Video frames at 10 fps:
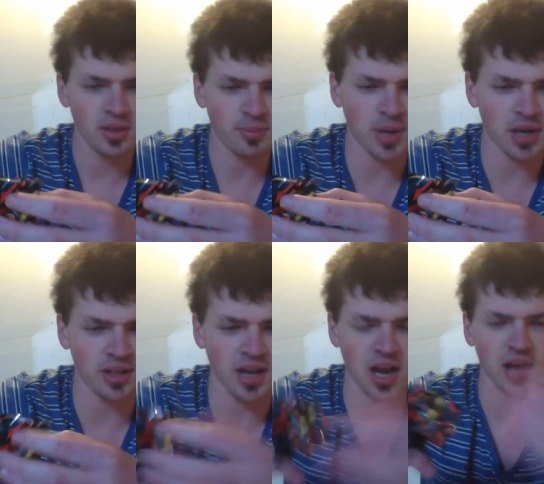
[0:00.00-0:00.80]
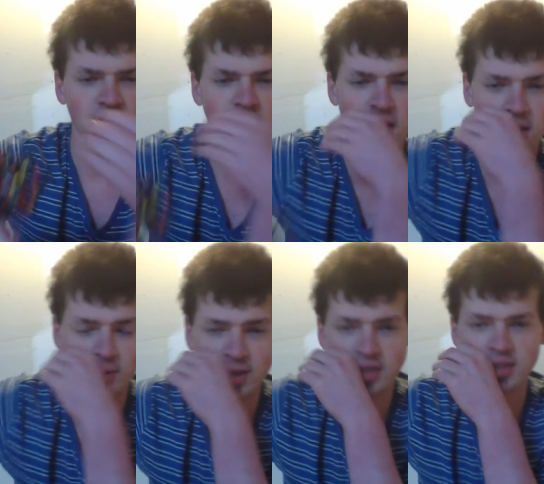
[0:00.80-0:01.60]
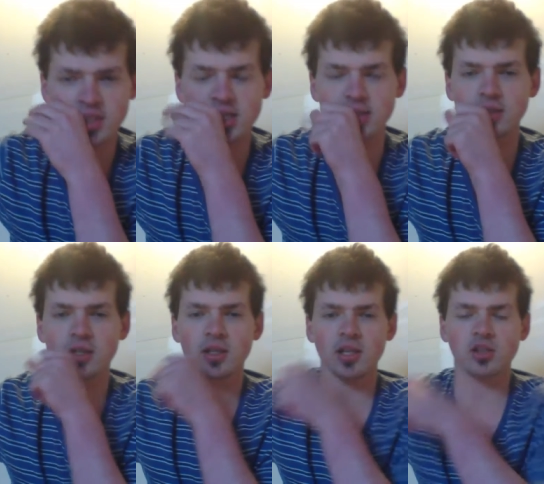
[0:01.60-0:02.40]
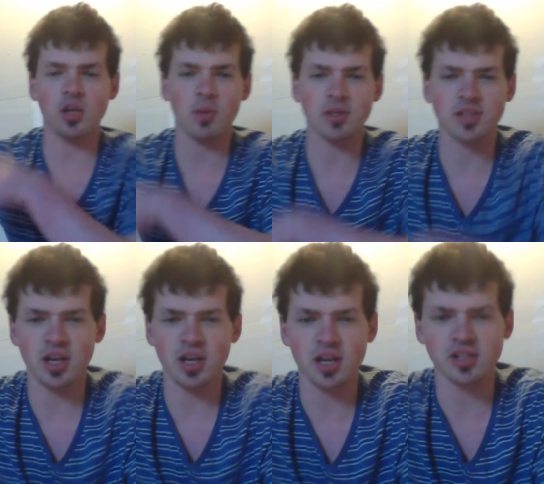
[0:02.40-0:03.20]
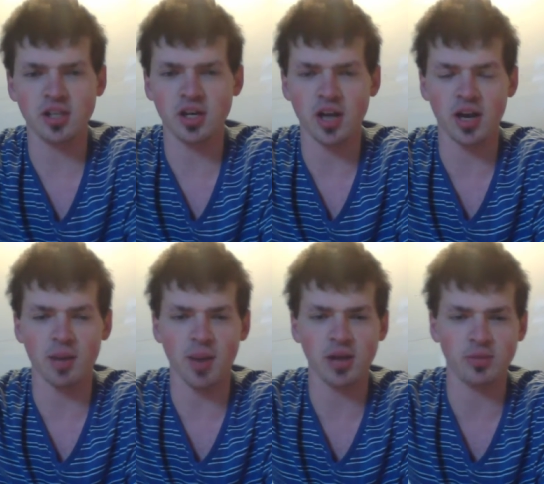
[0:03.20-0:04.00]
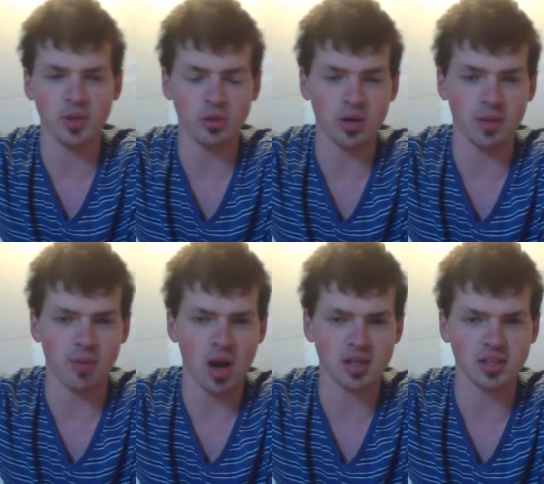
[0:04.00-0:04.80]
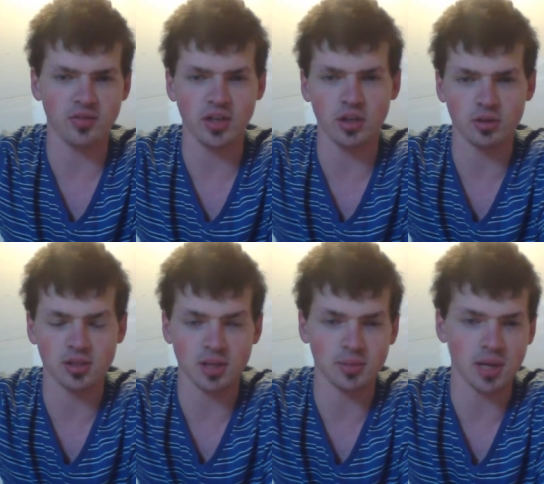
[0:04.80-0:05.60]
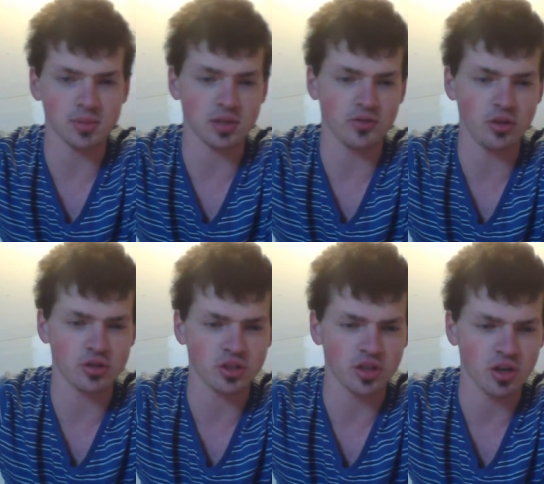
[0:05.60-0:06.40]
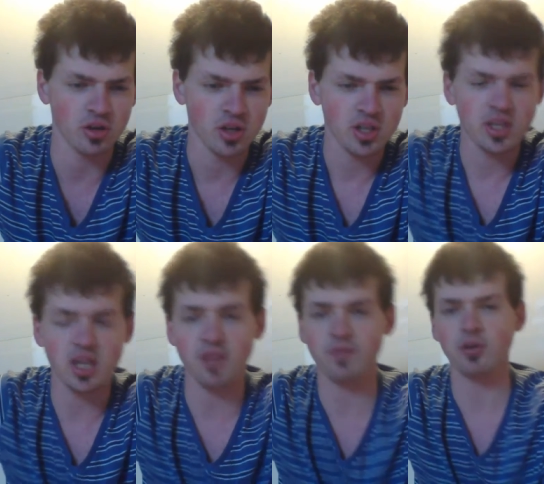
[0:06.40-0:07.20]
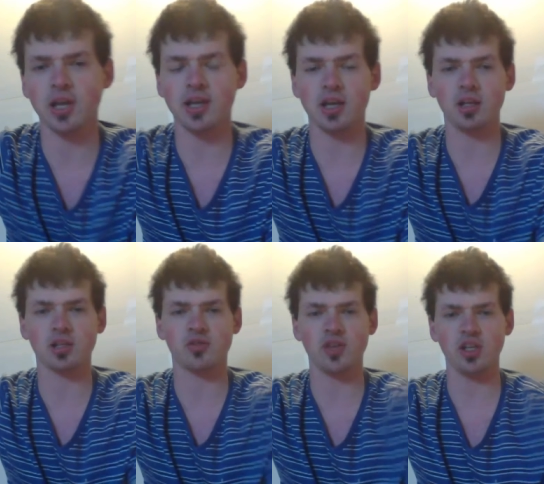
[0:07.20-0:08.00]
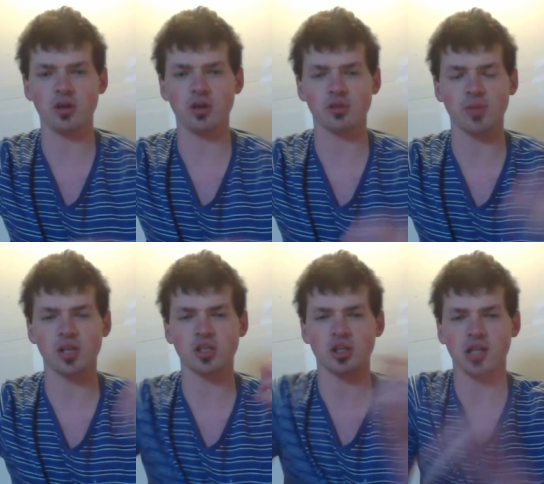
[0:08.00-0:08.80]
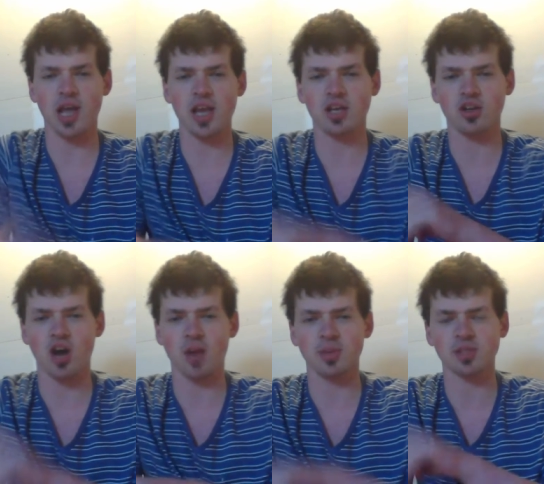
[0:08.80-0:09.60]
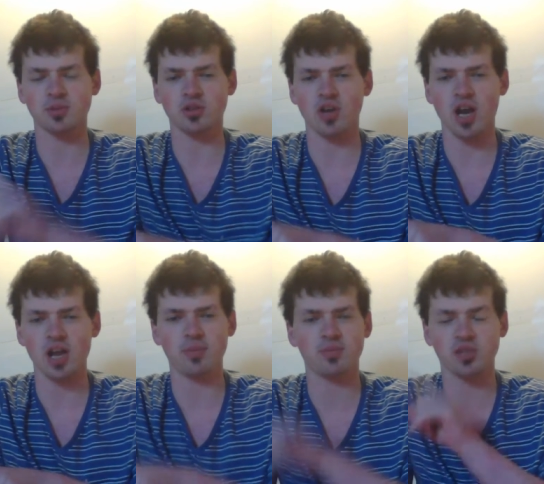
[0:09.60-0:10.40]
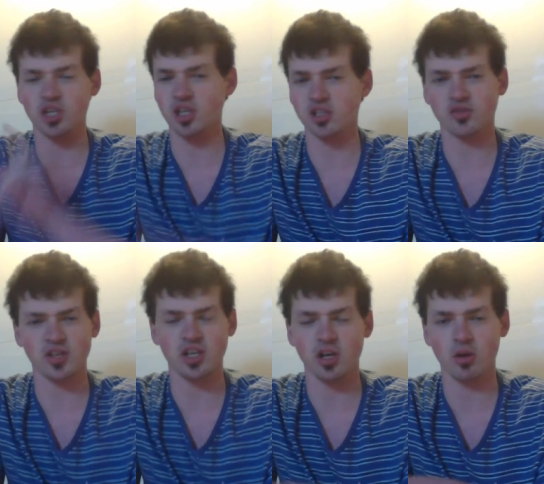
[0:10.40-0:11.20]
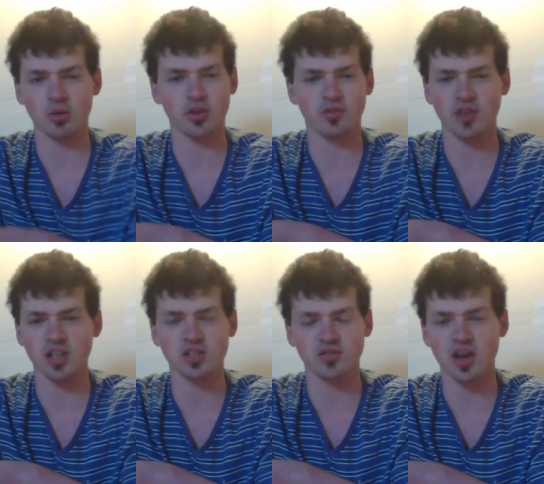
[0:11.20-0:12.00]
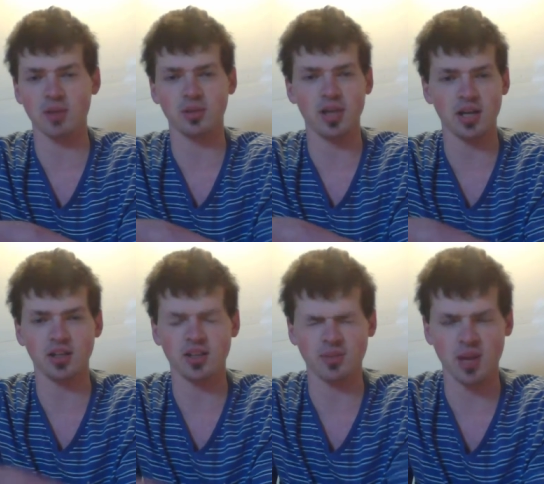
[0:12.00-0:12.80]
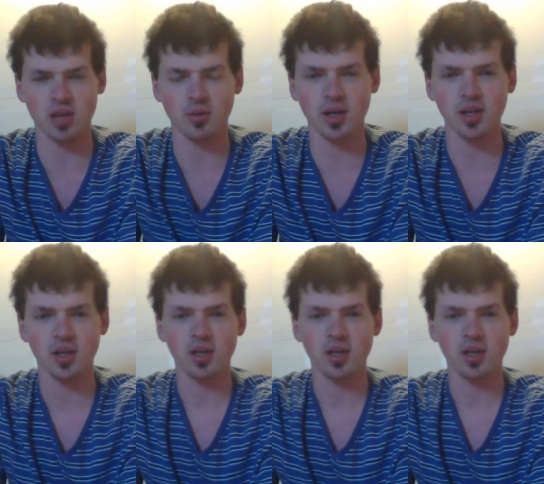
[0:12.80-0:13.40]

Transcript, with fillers: But yeah, anyways. That's what I want to tell you guys here, and I might be doing unboxing videos sometimes in the future, though. If you like any of these videos, make sure to like, comment, subscribe, share this video with your friends, family, anything, by the way.